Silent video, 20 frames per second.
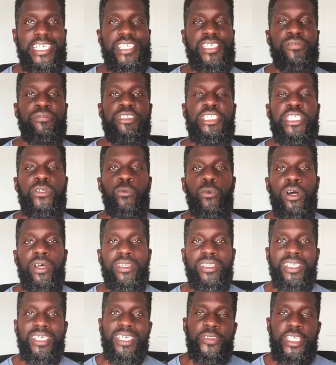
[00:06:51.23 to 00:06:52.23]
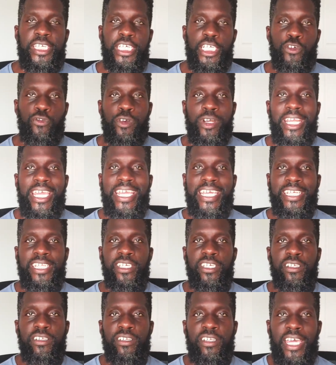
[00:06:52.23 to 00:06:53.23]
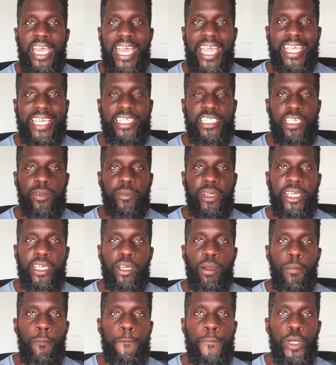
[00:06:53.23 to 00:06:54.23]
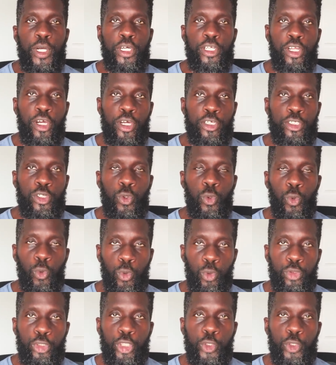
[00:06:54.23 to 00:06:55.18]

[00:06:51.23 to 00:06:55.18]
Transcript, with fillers: seventy-one, the Grenadian academic Bernard Coard,